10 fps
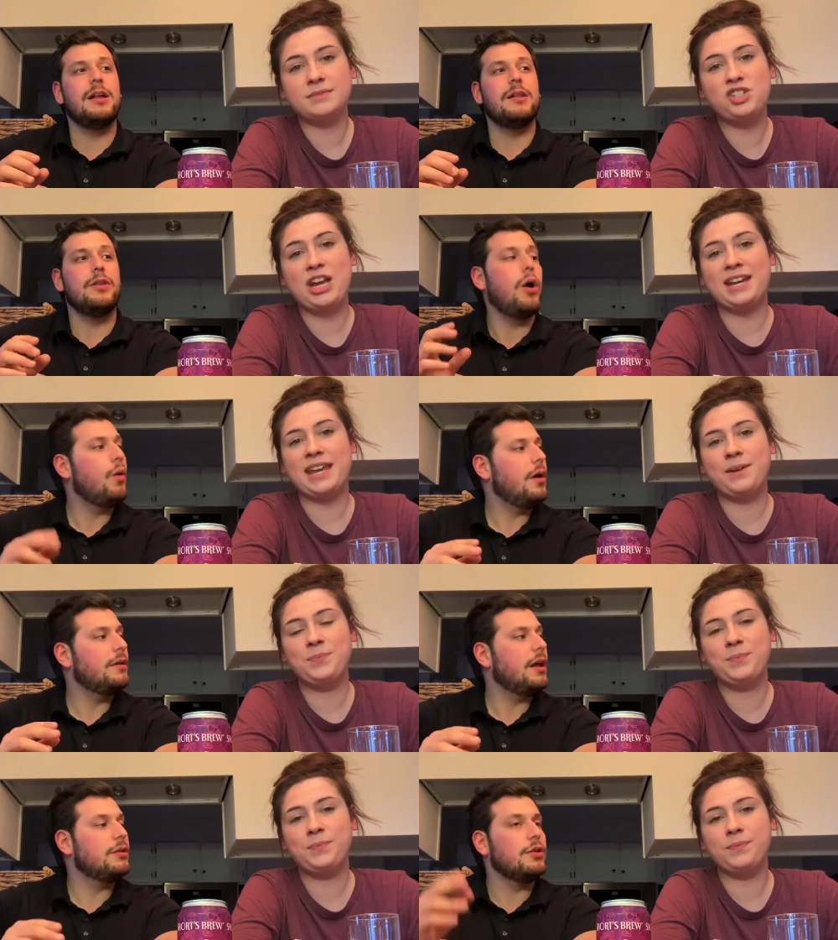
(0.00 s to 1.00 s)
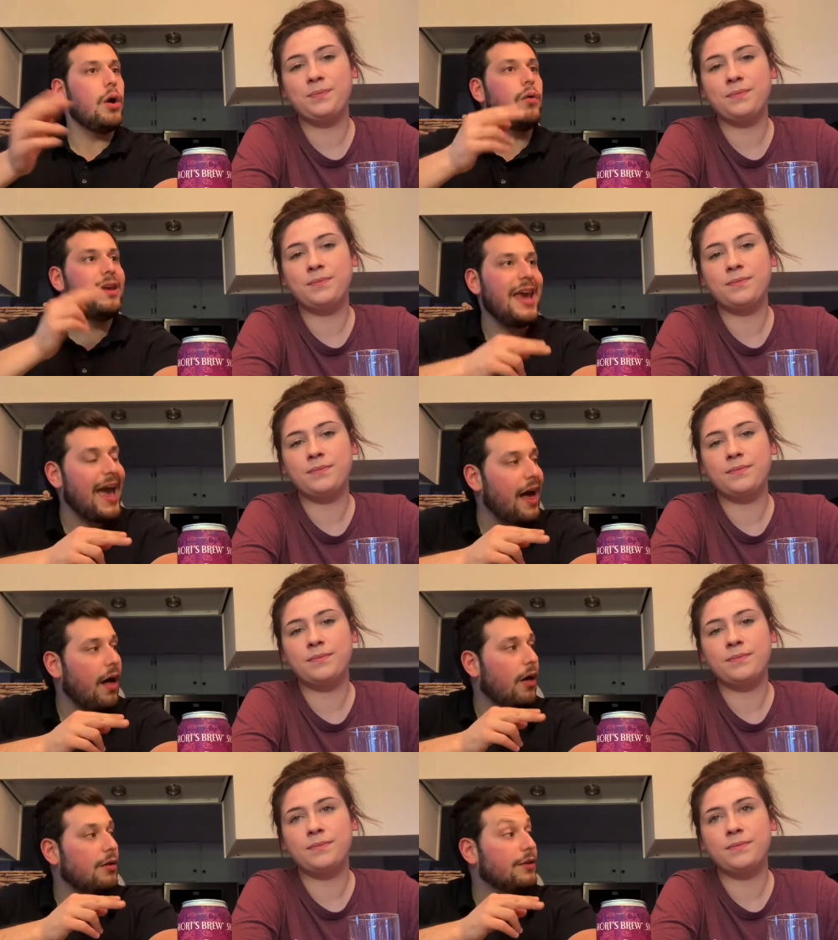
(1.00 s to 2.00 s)
Speaker 1: a low a low
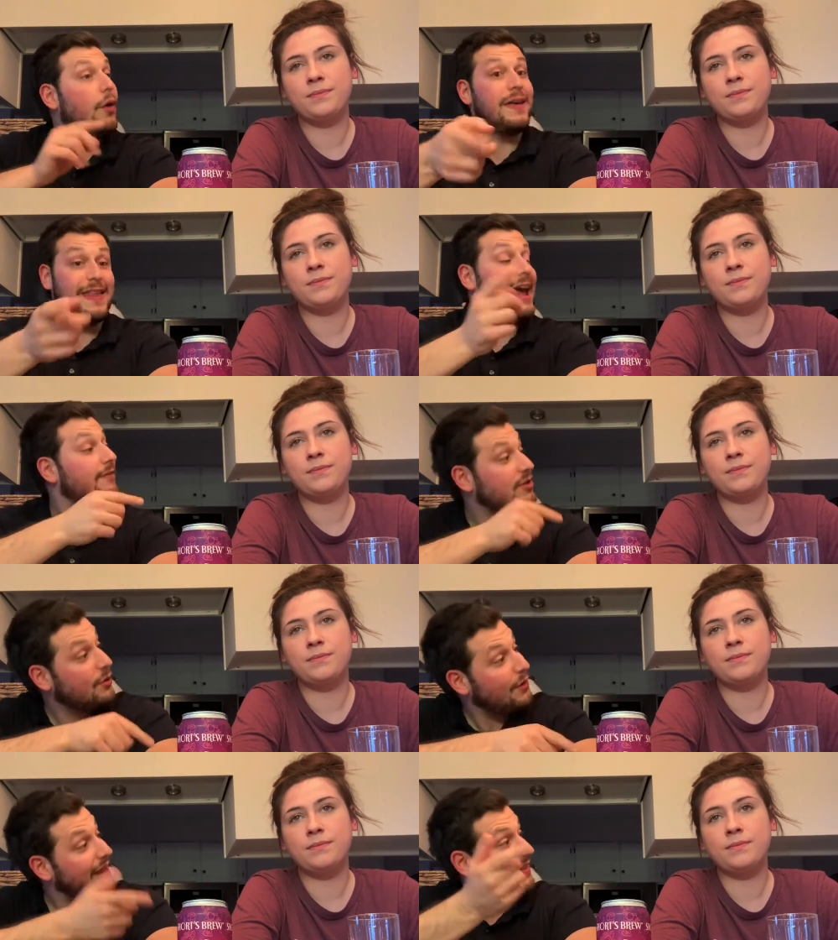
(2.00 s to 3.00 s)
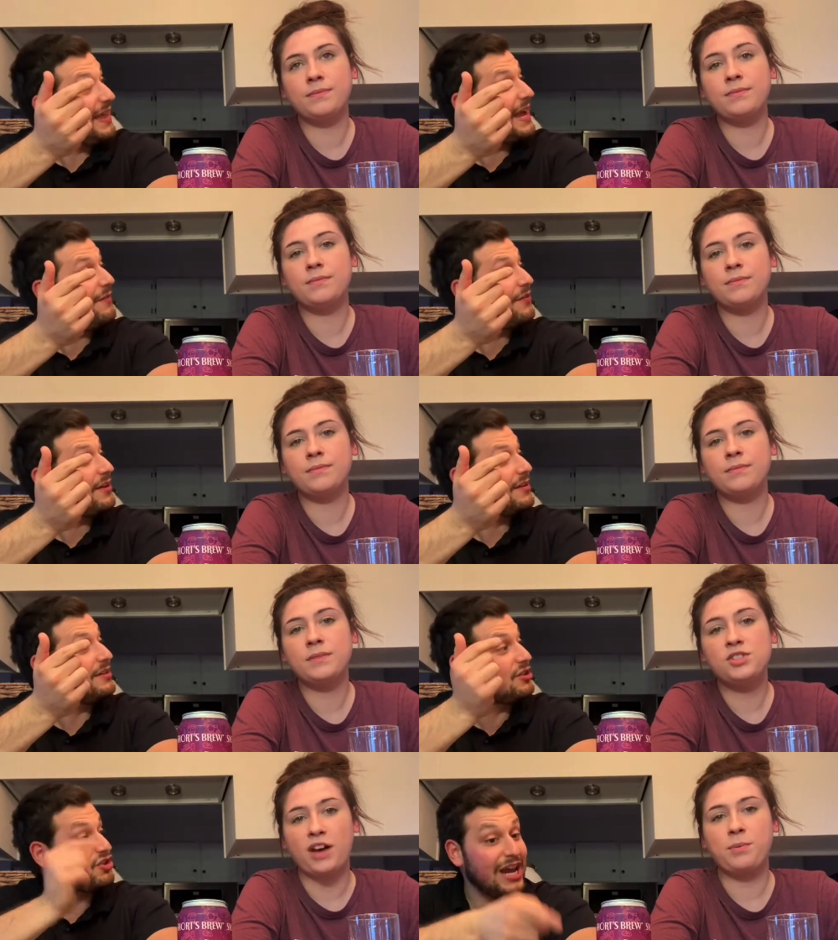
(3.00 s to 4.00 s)
cal. No, yeah, they have the Oh yeah, they have the
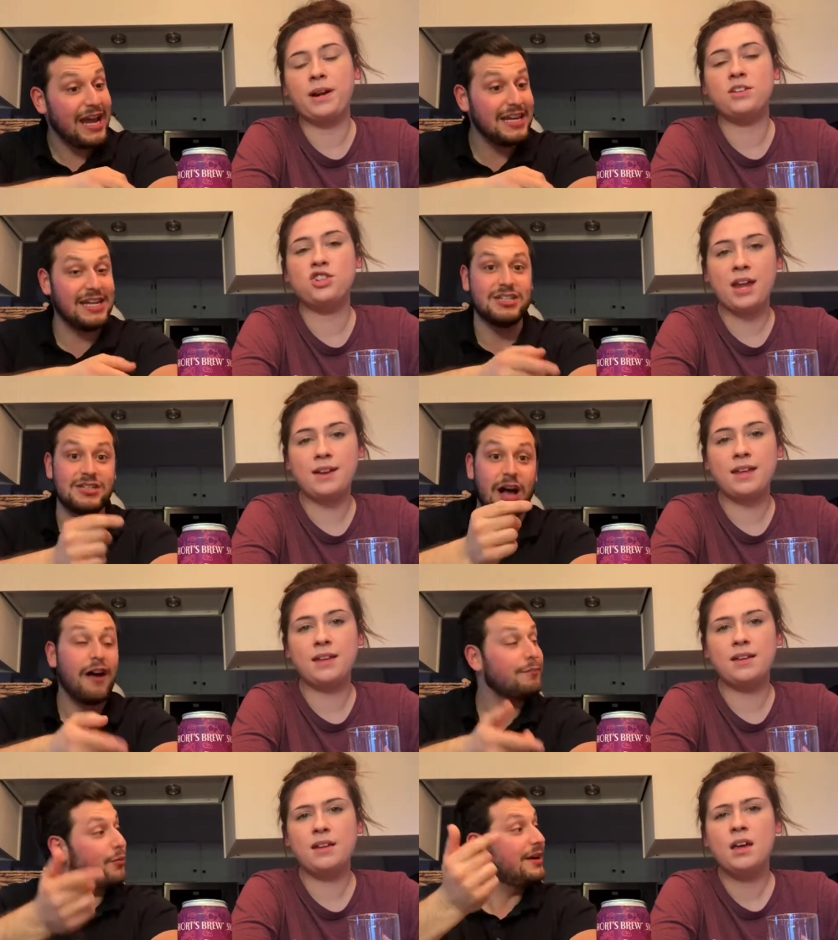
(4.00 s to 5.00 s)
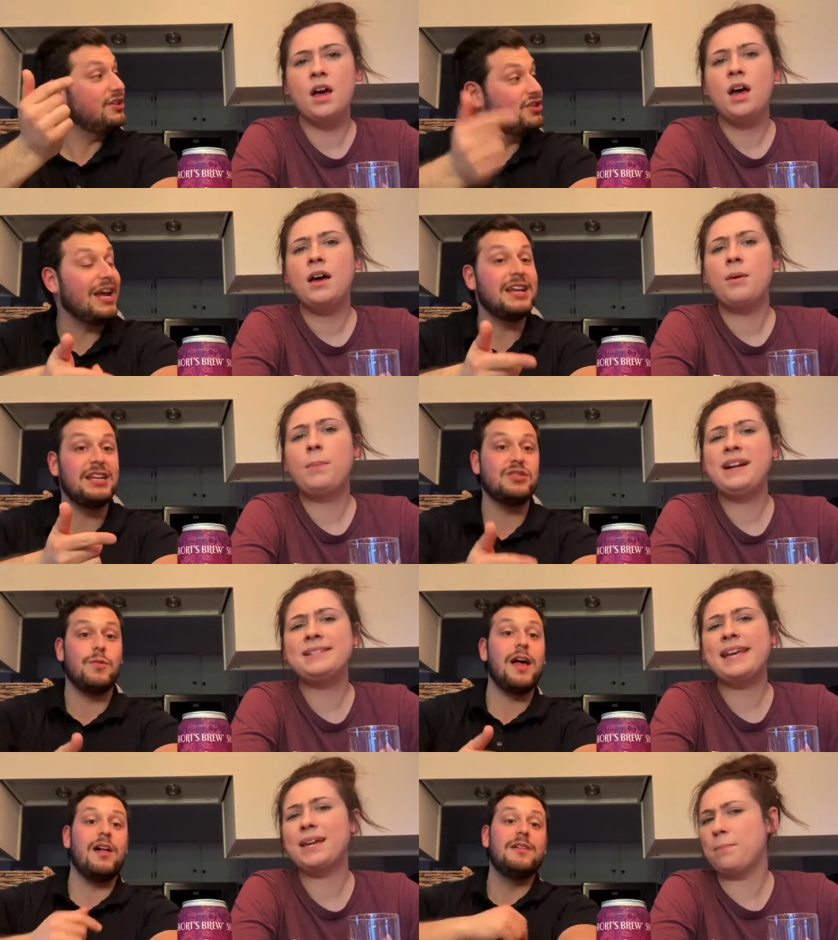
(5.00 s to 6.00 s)
the soft shandy, shandy, soft parade shandy. But it's
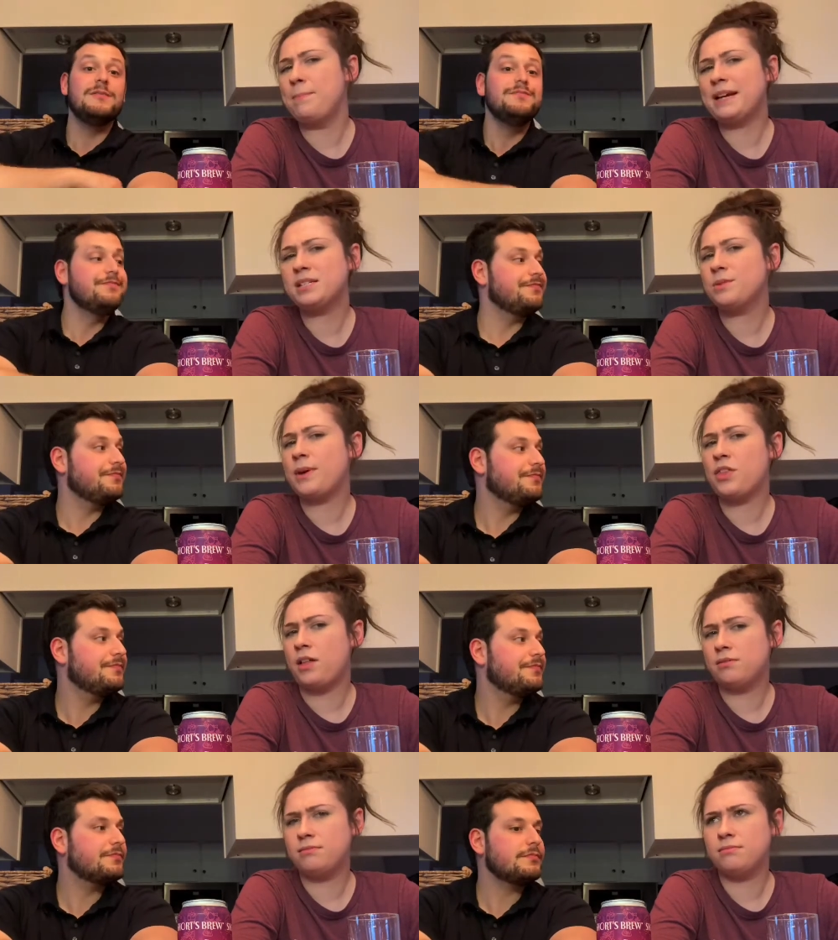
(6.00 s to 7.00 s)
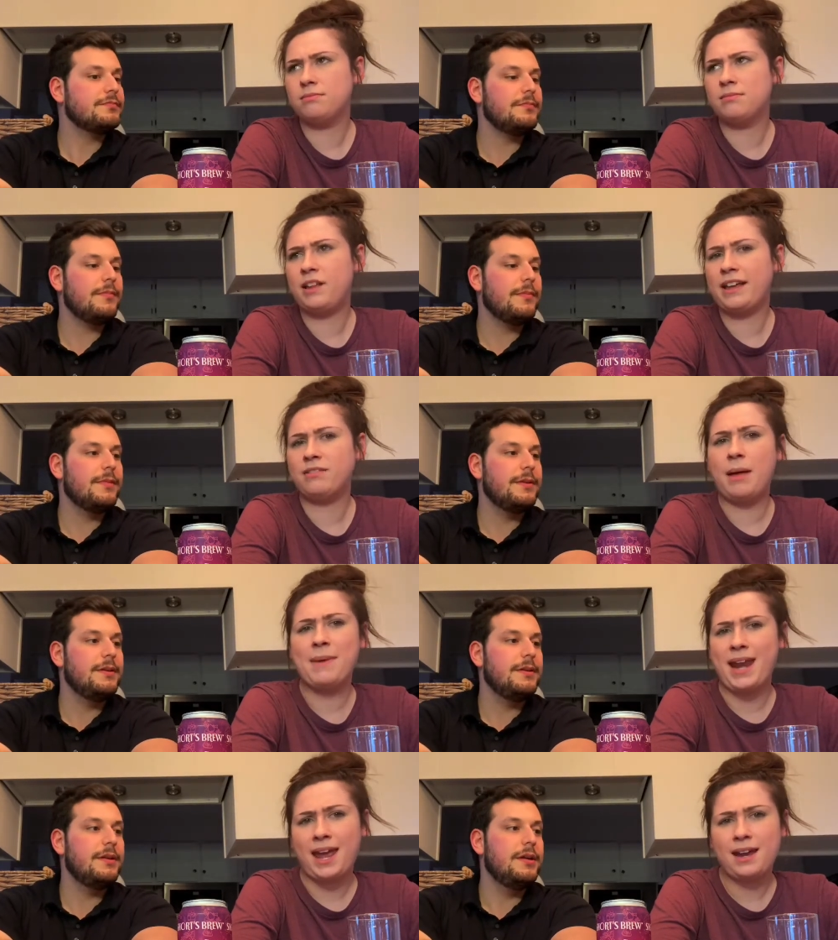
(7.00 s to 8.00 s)
well. like
Speaker 2: mixed with a like
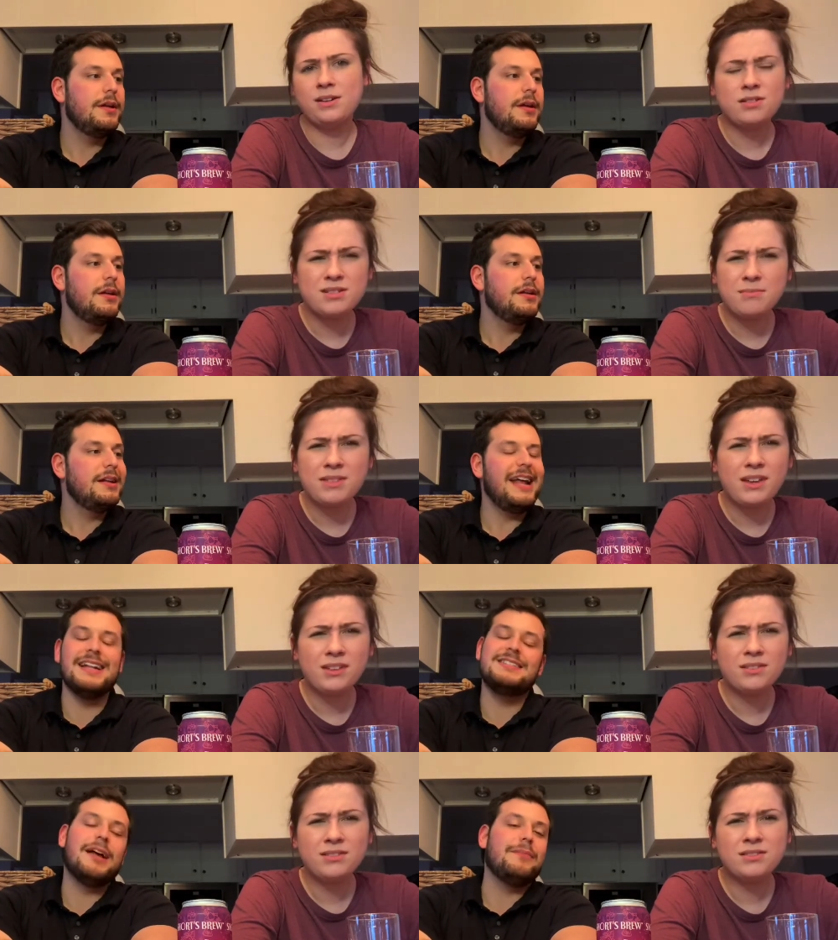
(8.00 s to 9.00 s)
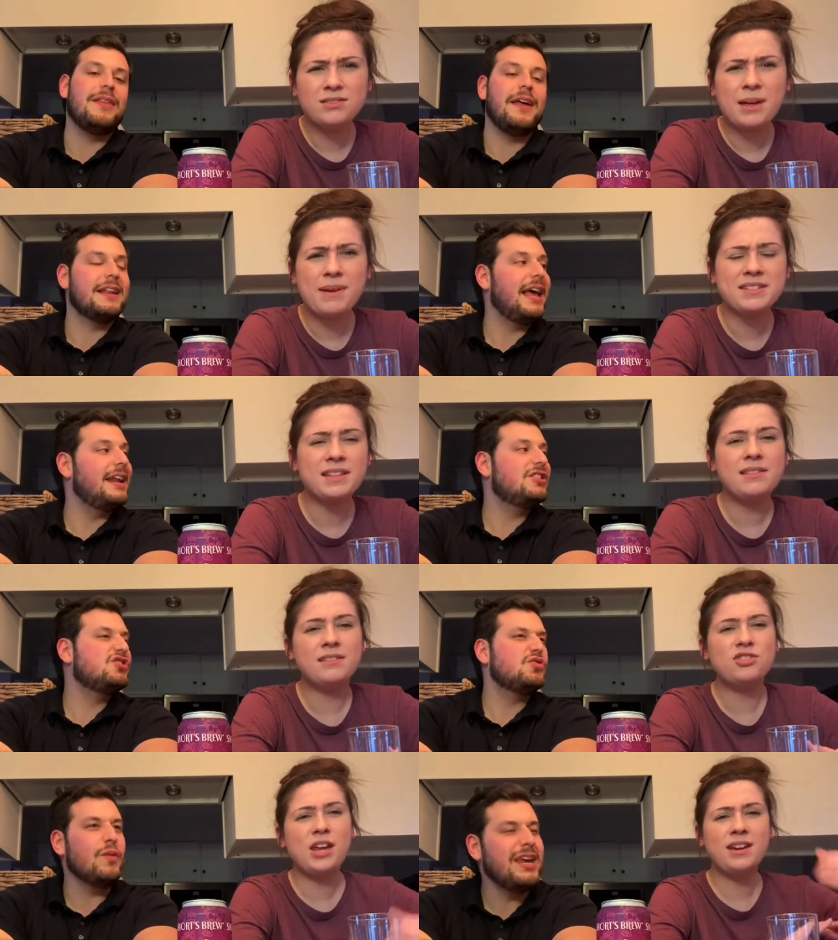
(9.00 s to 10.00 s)
lemonade or something. It's something that like that. It's
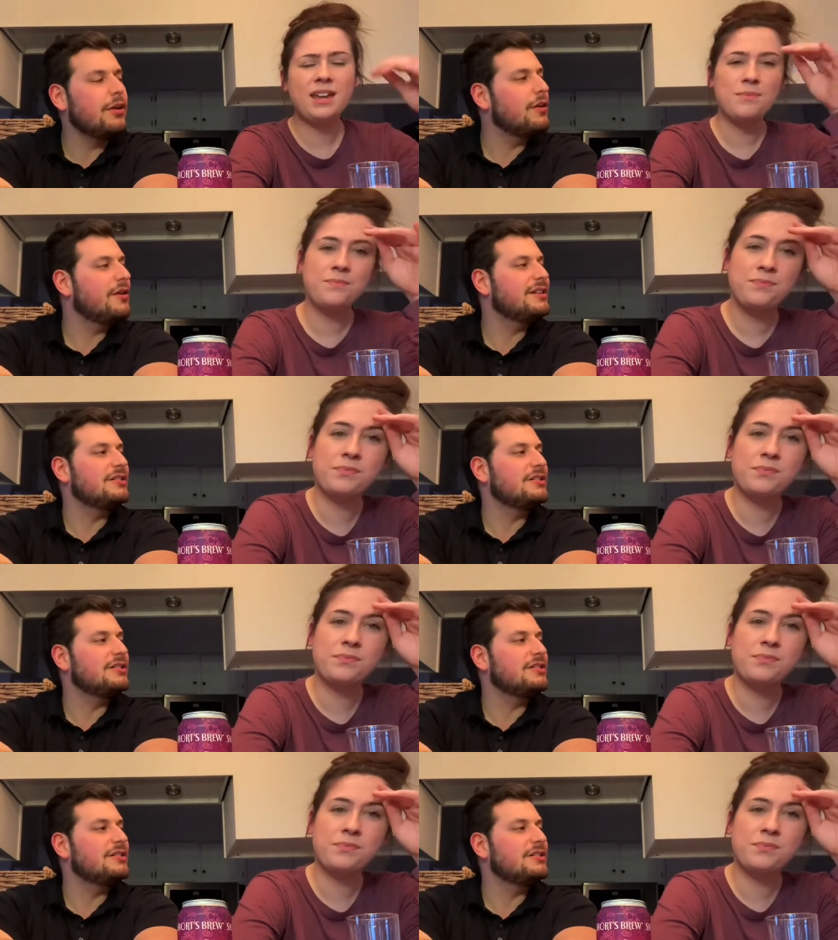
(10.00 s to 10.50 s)
sweeter.
Speaker 1: Shandy. It's a